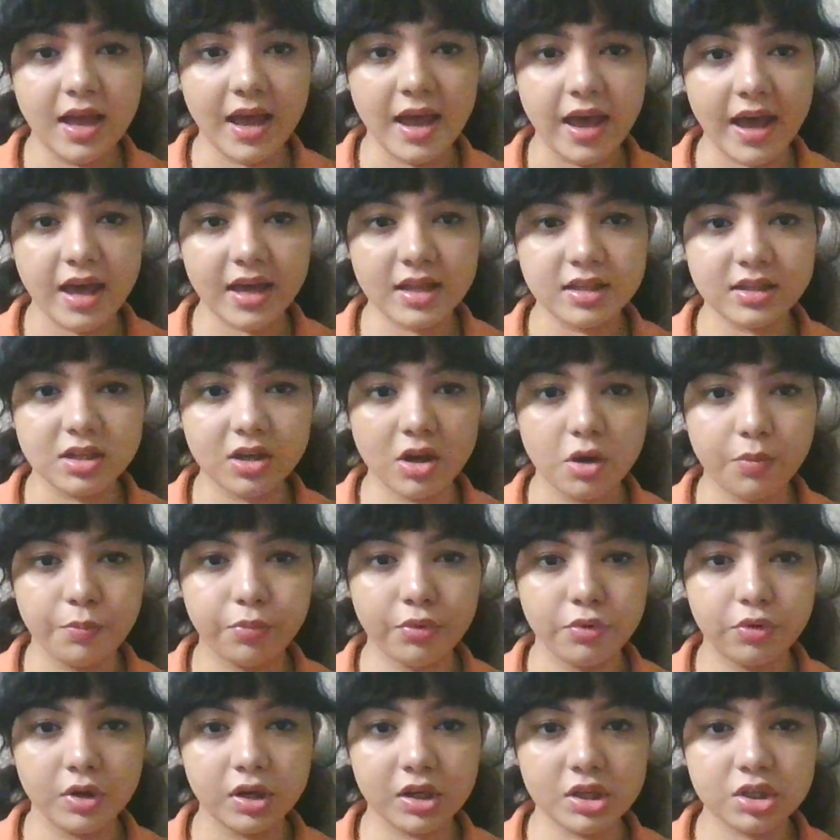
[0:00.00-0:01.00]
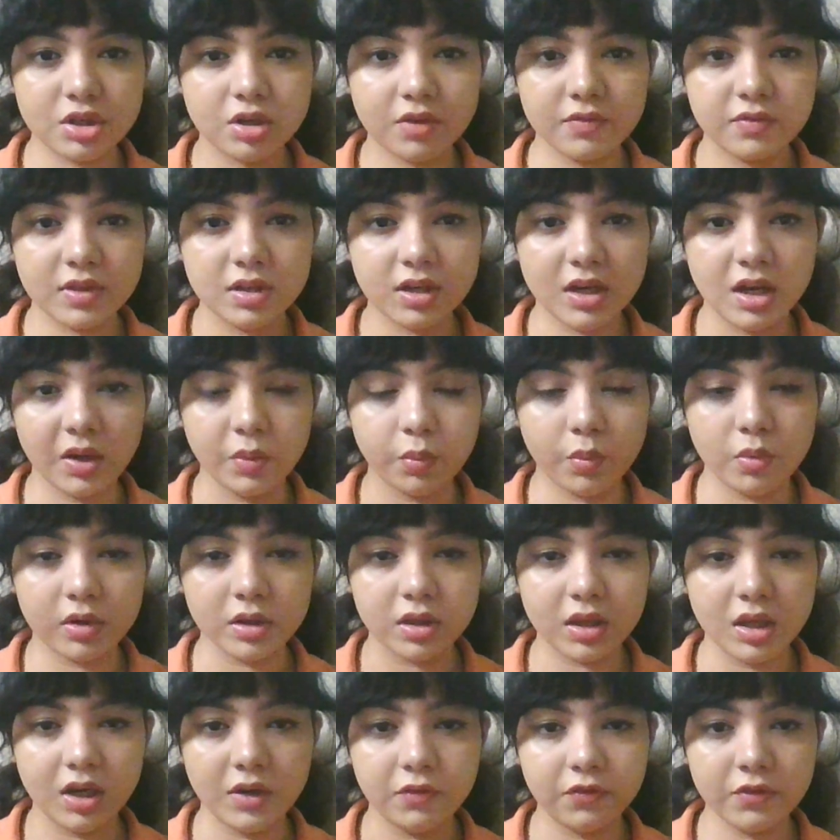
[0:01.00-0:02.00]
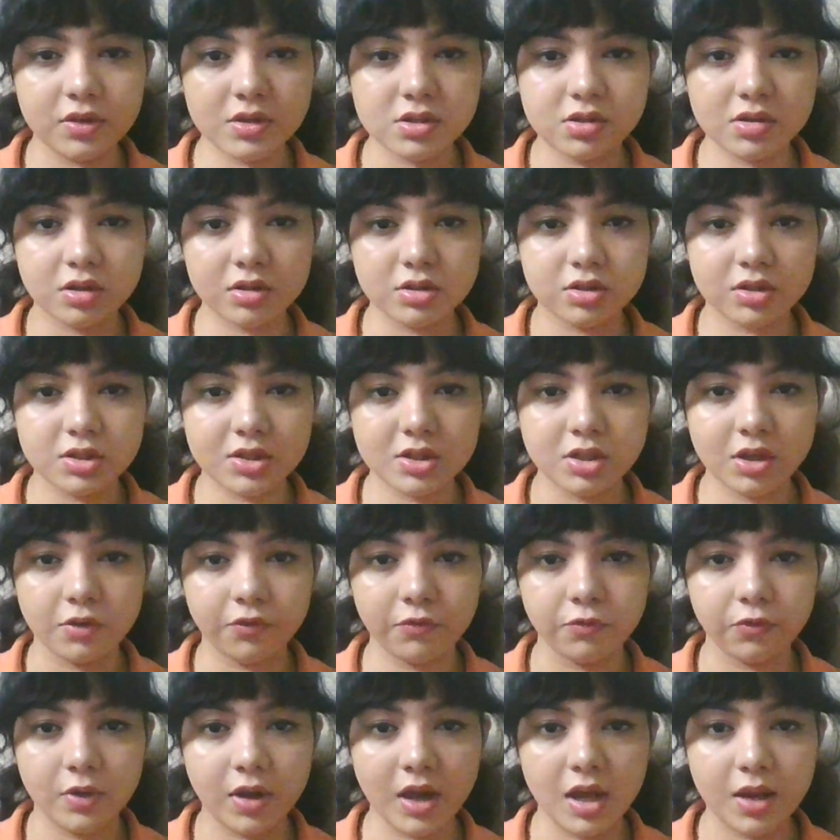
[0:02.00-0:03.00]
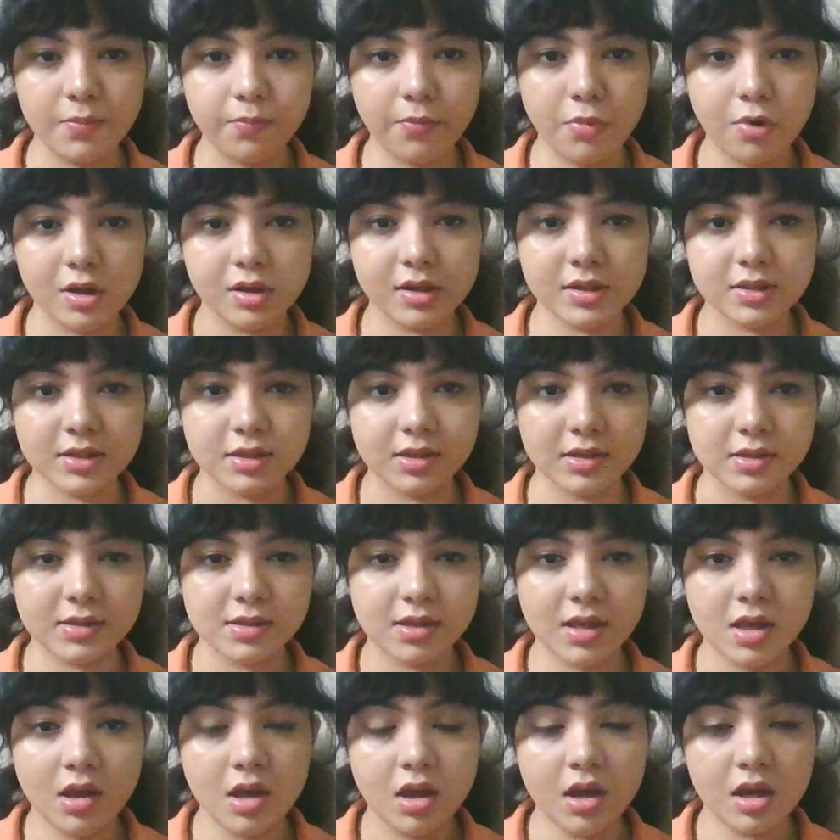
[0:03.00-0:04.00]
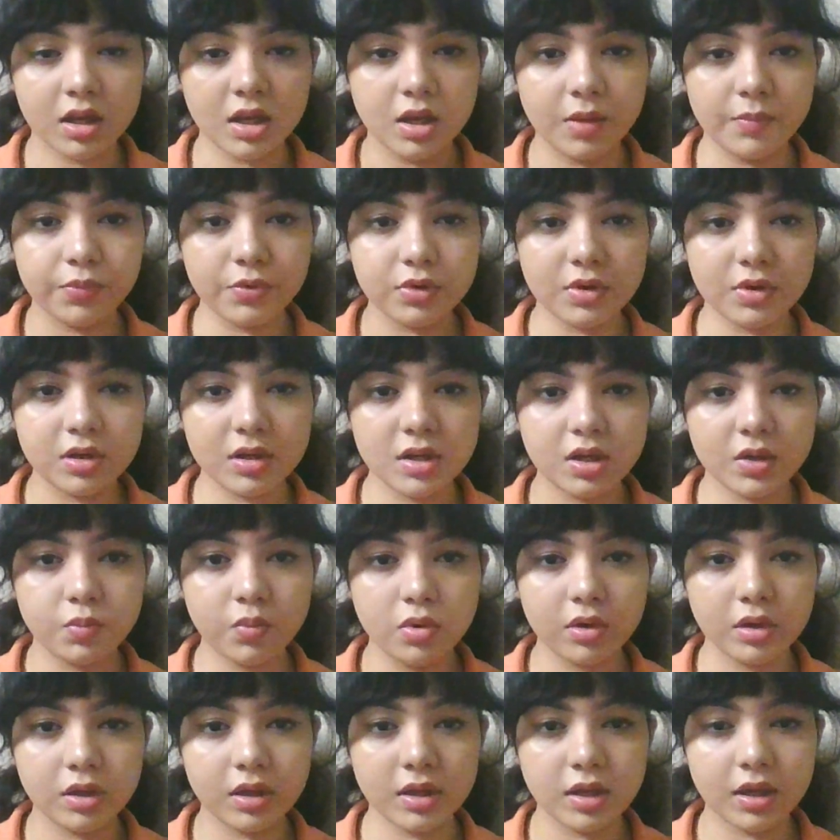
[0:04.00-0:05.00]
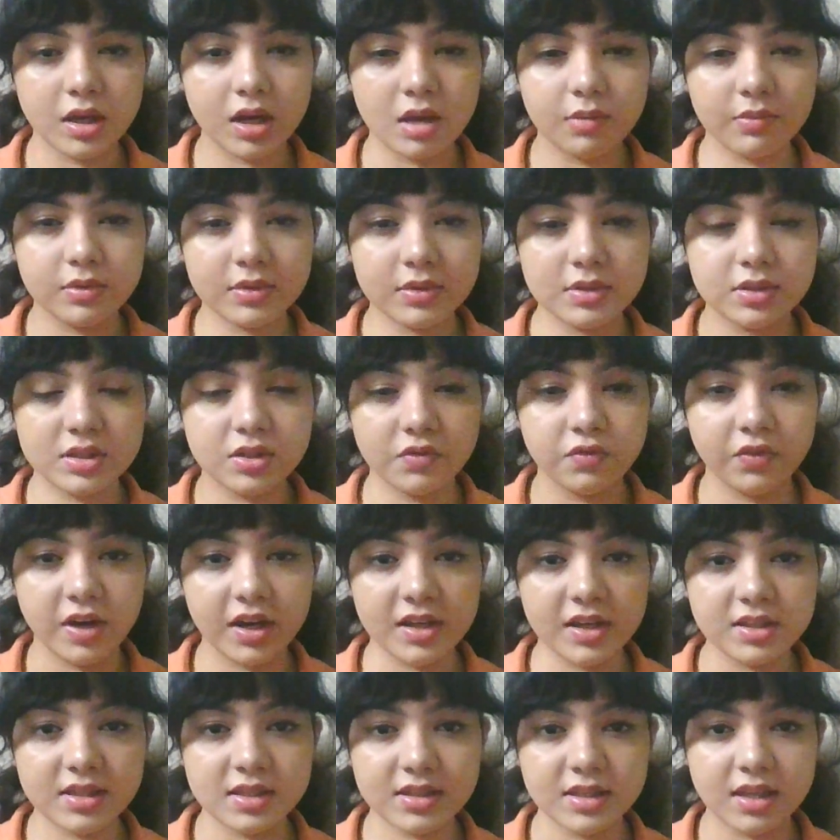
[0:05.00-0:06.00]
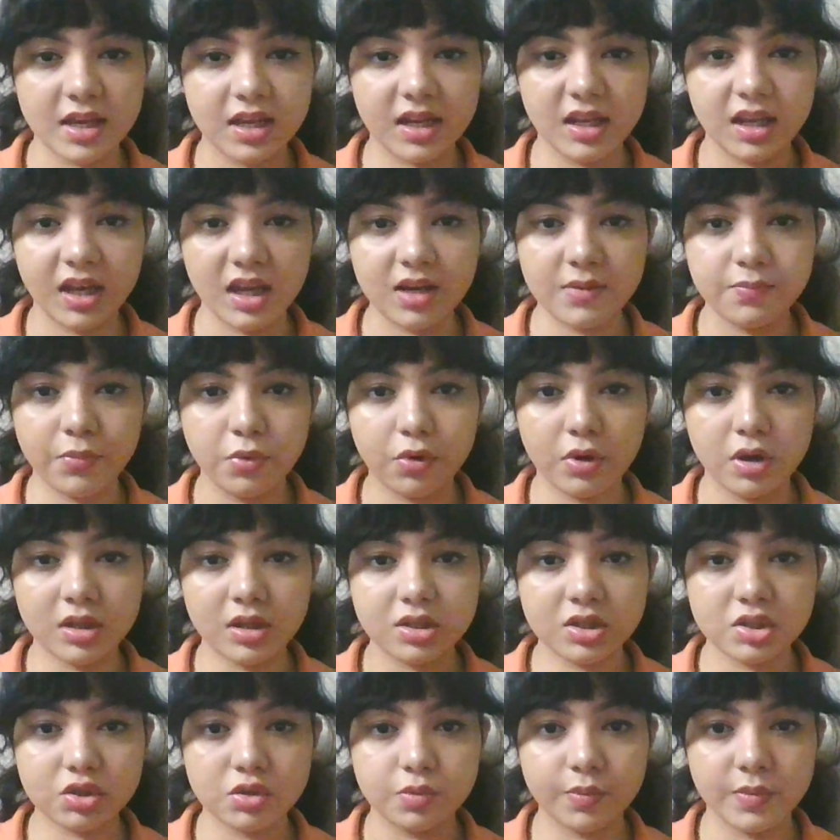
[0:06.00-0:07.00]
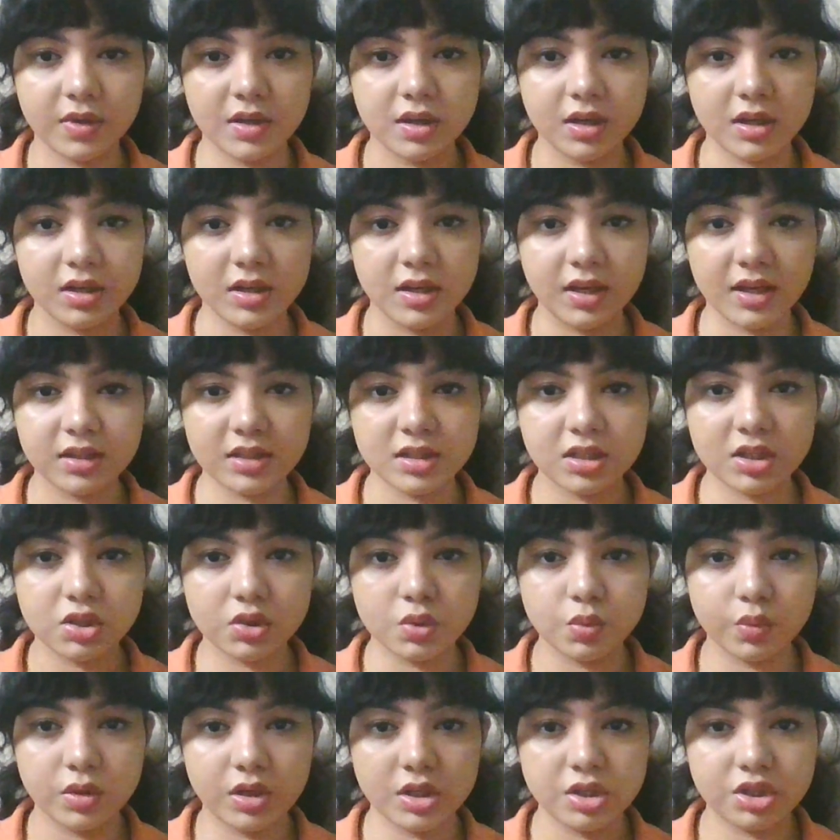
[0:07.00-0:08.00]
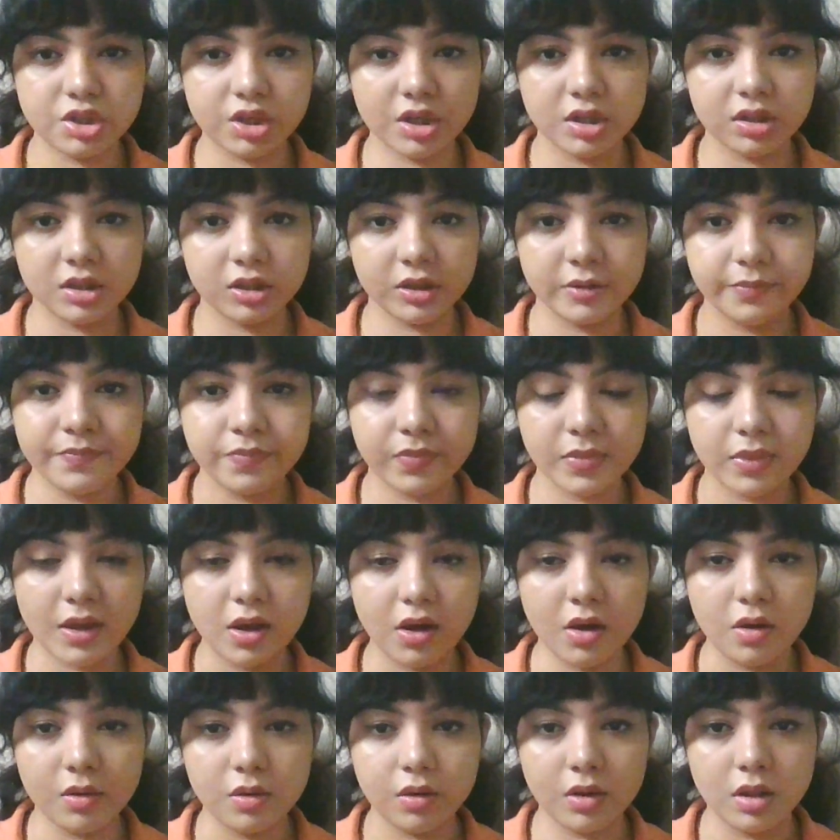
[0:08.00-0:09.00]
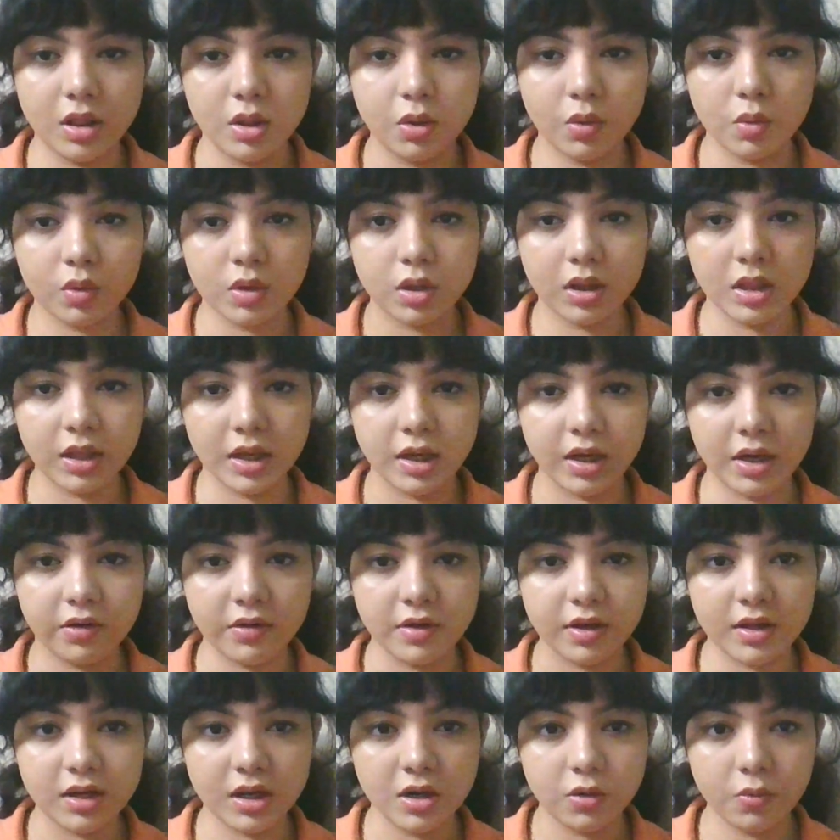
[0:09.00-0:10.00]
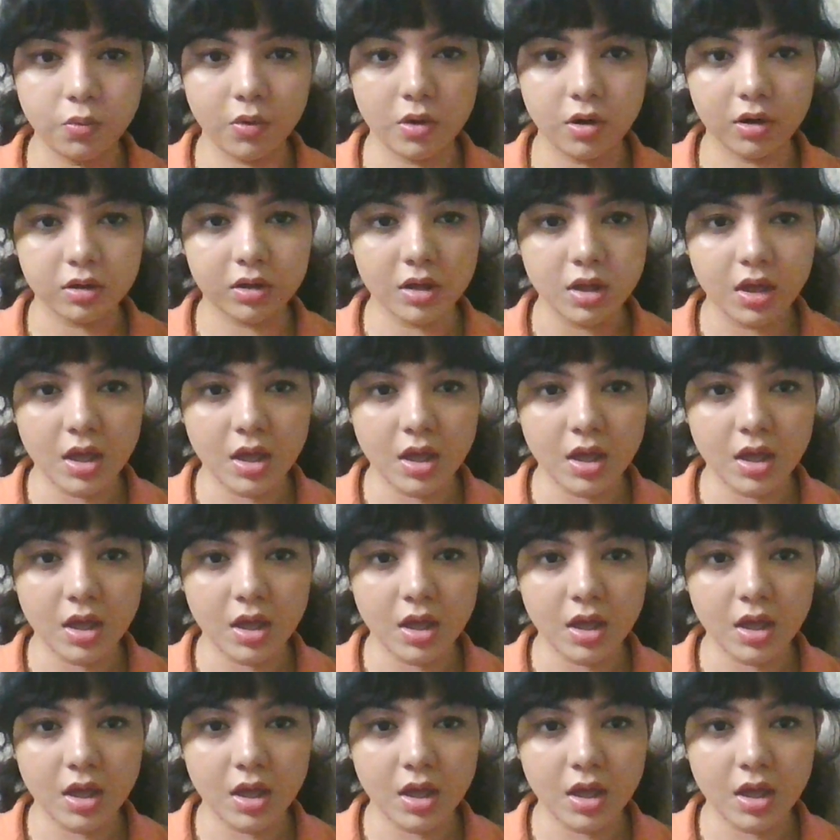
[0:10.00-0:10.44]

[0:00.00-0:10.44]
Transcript: and operation of the network infrastructure, software, and policies. Computer networking enables devices and endpoints to be connected to each other on a local area network